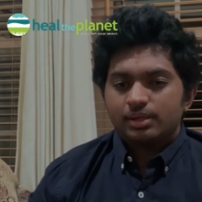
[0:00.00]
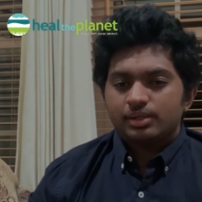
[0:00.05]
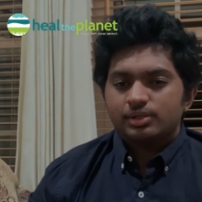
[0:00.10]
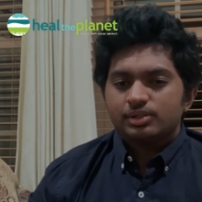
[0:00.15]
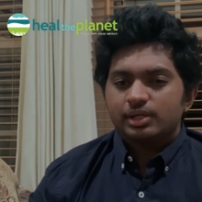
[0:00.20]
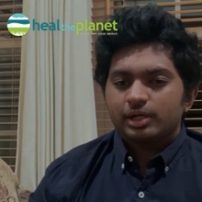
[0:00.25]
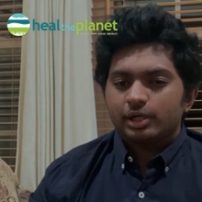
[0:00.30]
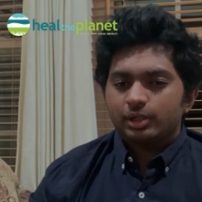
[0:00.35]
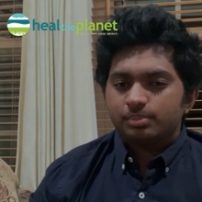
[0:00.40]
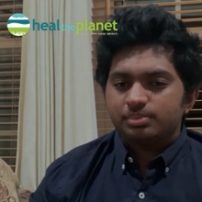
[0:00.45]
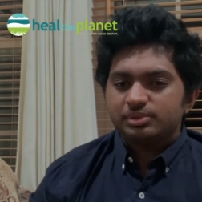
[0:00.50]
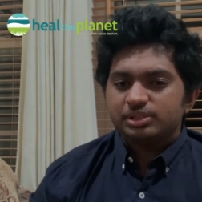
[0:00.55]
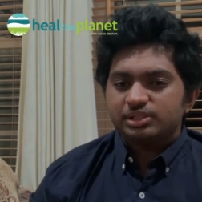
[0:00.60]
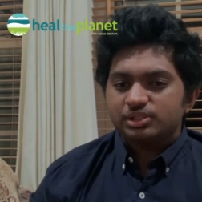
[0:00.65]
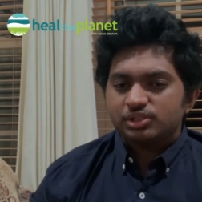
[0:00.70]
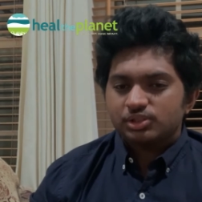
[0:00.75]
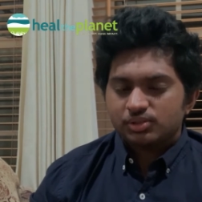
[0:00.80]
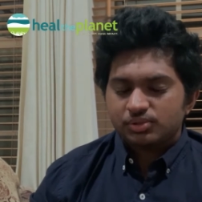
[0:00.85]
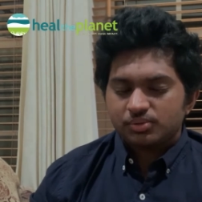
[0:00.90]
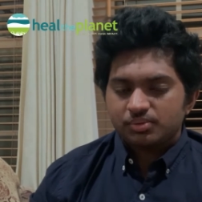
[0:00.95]
to help teach
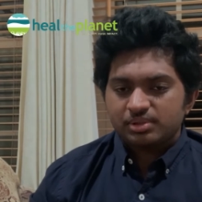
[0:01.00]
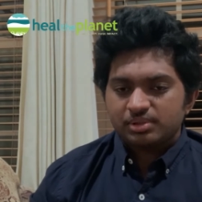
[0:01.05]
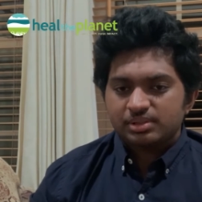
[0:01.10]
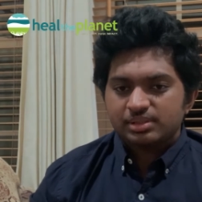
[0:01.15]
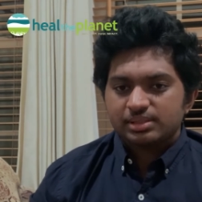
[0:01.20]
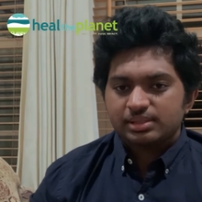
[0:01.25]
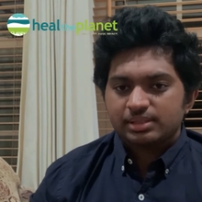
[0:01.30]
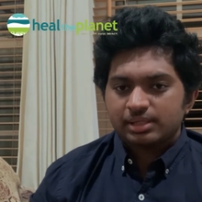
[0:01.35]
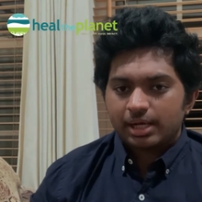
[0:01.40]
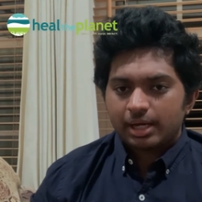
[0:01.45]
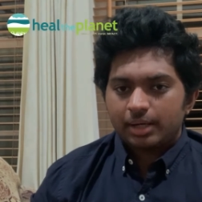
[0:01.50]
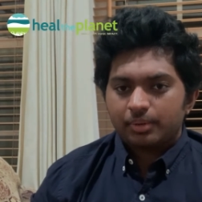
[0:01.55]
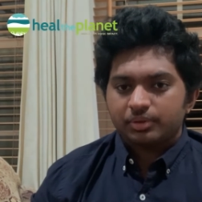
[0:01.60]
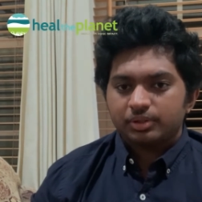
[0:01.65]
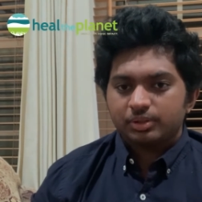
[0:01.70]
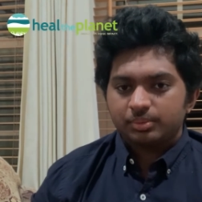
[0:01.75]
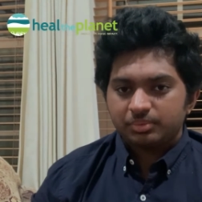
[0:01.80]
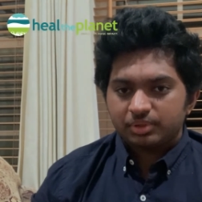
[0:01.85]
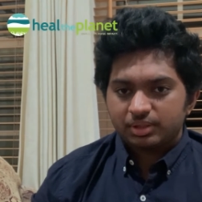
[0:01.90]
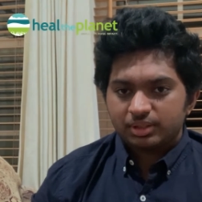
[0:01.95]
students in our
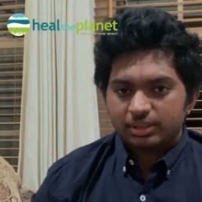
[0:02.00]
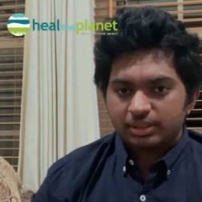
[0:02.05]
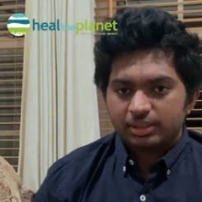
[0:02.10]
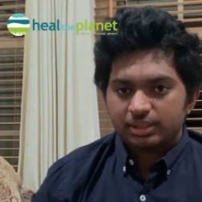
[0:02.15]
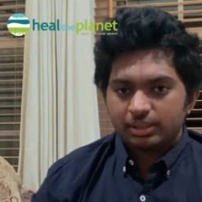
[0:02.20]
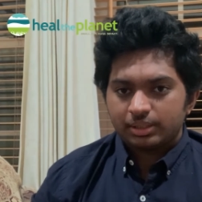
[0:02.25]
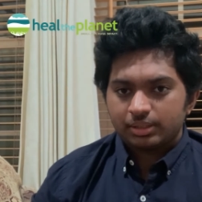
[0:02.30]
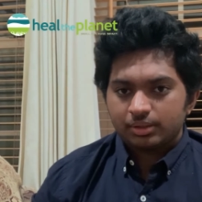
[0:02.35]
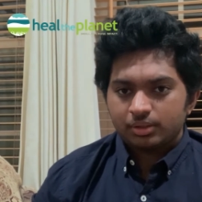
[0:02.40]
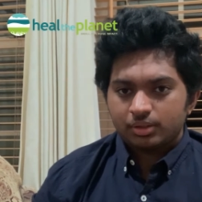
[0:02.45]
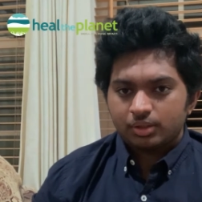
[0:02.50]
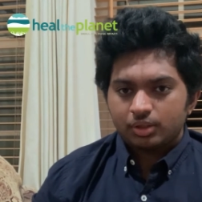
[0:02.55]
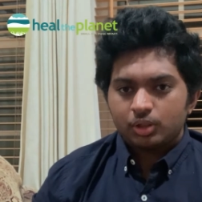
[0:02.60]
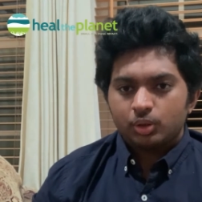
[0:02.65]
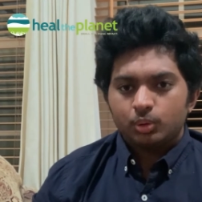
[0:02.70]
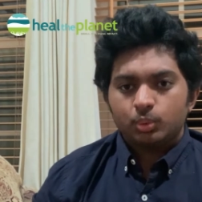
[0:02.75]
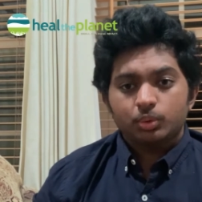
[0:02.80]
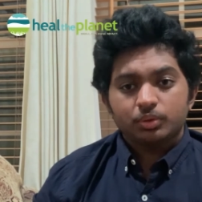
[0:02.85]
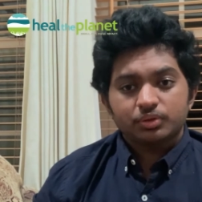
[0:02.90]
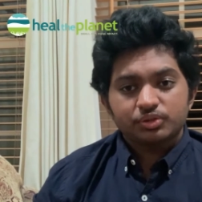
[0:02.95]
community
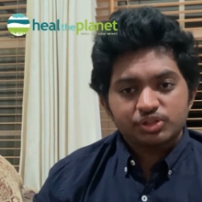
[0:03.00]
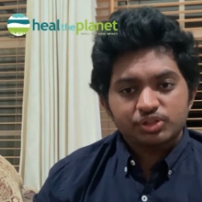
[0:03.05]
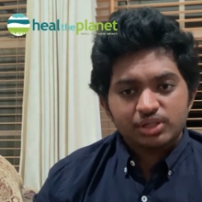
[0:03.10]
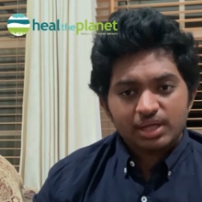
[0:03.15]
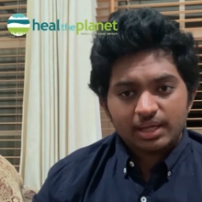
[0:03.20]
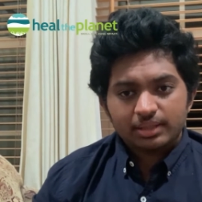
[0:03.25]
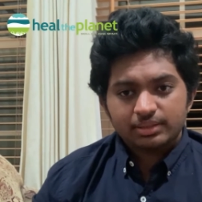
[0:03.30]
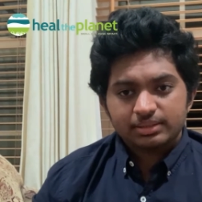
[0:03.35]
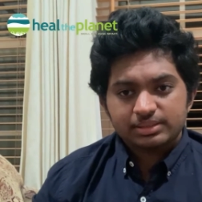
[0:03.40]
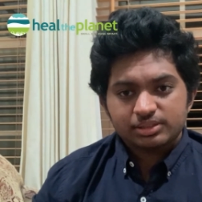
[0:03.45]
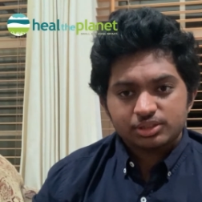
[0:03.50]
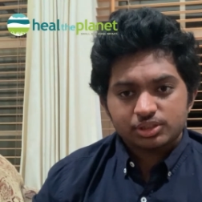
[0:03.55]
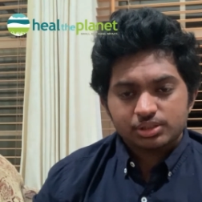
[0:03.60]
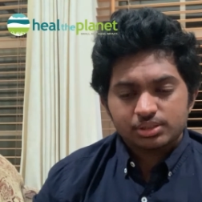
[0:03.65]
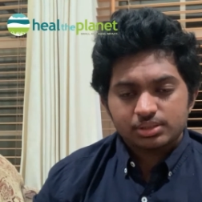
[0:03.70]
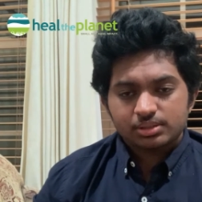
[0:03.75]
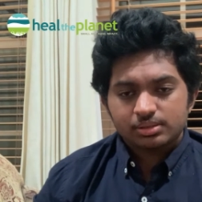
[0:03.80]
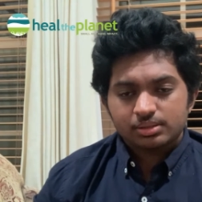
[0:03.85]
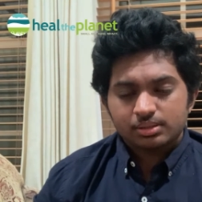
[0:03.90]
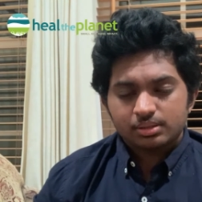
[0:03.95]
who are challenged
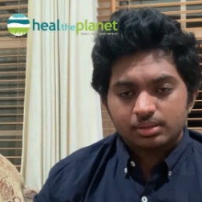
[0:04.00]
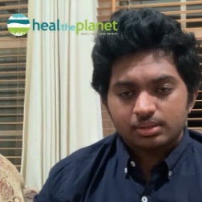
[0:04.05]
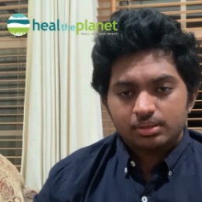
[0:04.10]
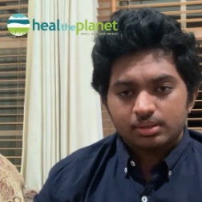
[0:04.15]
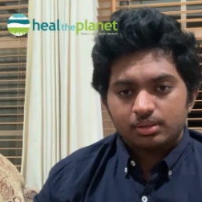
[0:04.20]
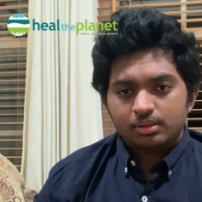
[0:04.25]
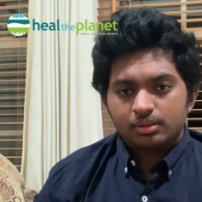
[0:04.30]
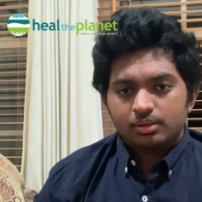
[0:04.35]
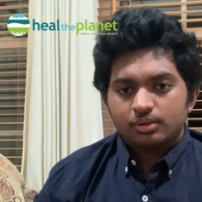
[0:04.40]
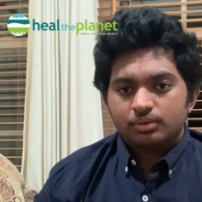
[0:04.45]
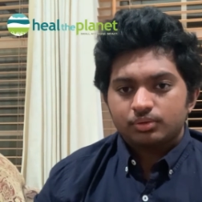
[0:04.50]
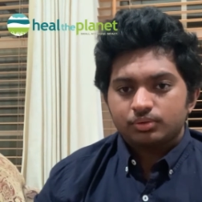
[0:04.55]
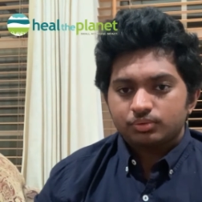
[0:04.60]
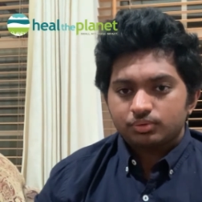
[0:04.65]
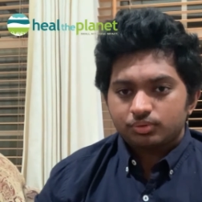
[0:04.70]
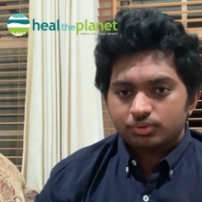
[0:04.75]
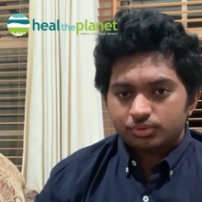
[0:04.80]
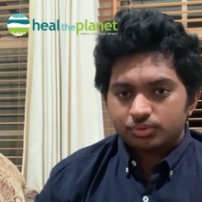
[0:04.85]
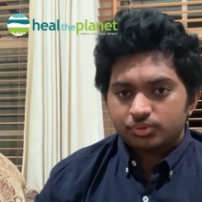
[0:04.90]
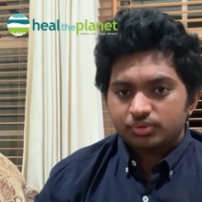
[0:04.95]

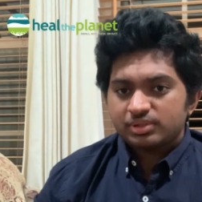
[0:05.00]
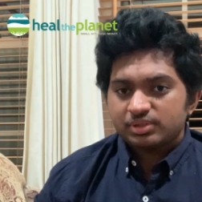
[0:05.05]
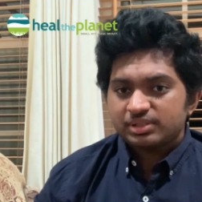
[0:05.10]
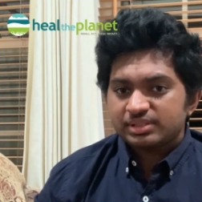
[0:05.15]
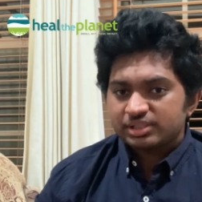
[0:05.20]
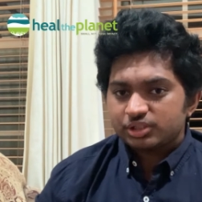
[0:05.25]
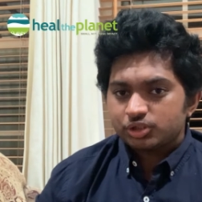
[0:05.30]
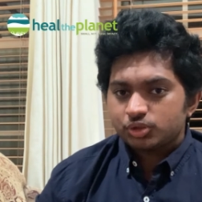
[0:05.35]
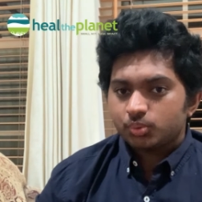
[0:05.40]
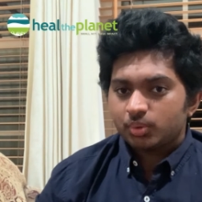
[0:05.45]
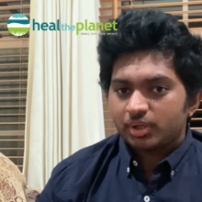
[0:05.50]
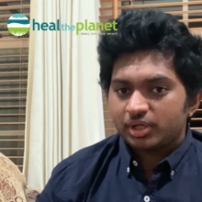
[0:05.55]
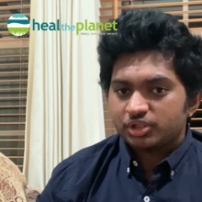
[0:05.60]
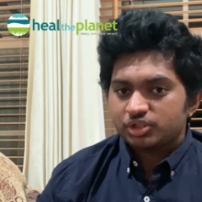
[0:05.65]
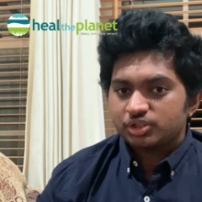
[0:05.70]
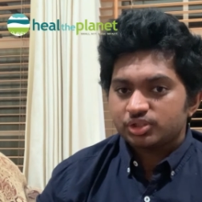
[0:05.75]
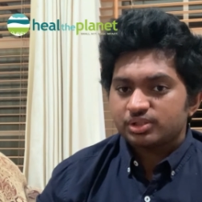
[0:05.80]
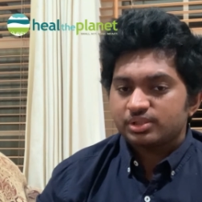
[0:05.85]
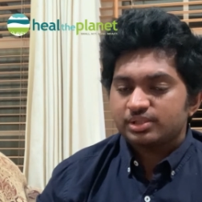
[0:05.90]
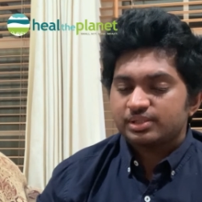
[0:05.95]
through the
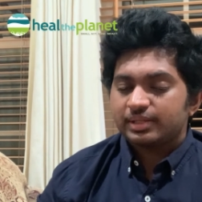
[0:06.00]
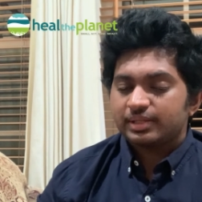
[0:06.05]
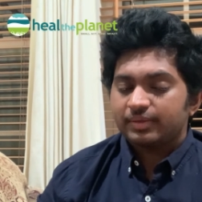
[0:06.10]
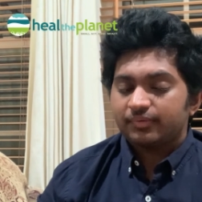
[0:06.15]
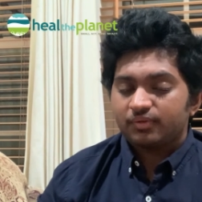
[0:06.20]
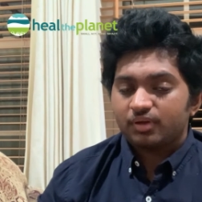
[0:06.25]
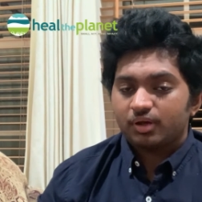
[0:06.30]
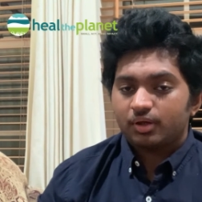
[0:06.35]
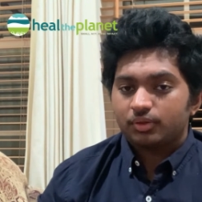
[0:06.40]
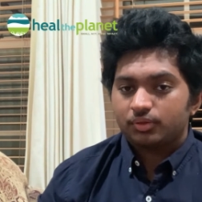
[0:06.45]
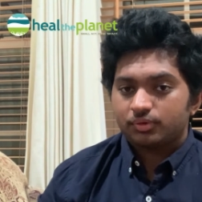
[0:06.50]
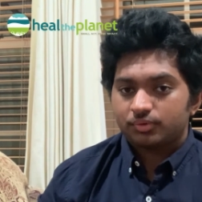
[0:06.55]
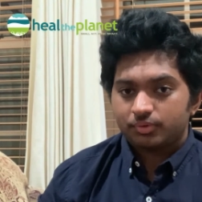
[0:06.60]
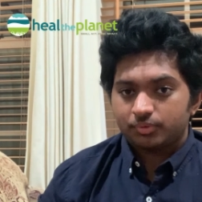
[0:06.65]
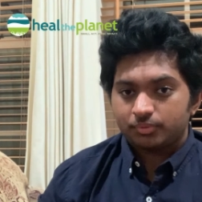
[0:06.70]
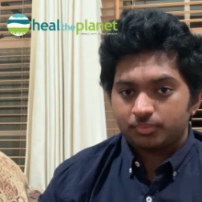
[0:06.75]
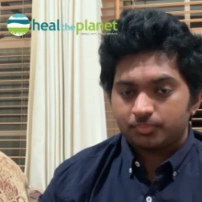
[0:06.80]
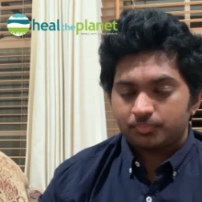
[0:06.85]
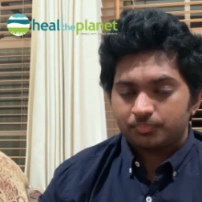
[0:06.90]
situations they've gone through.